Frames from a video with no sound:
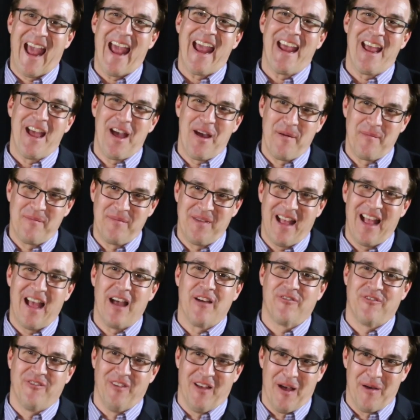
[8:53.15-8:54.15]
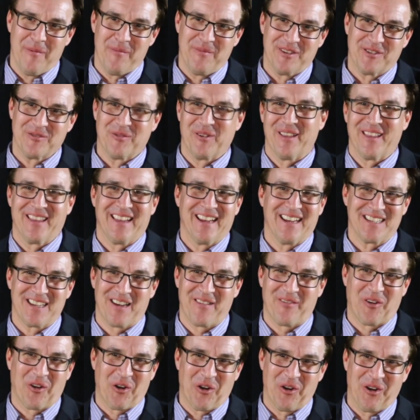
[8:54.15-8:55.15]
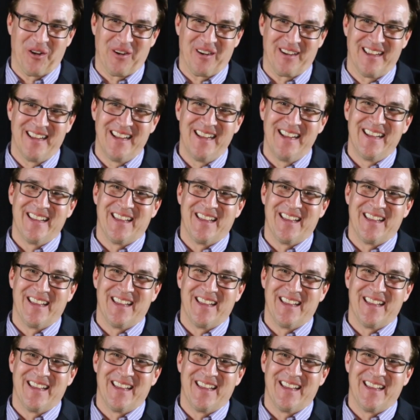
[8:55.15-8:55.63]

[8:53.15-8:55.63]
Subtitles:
AM, FM is one of the things I've heard.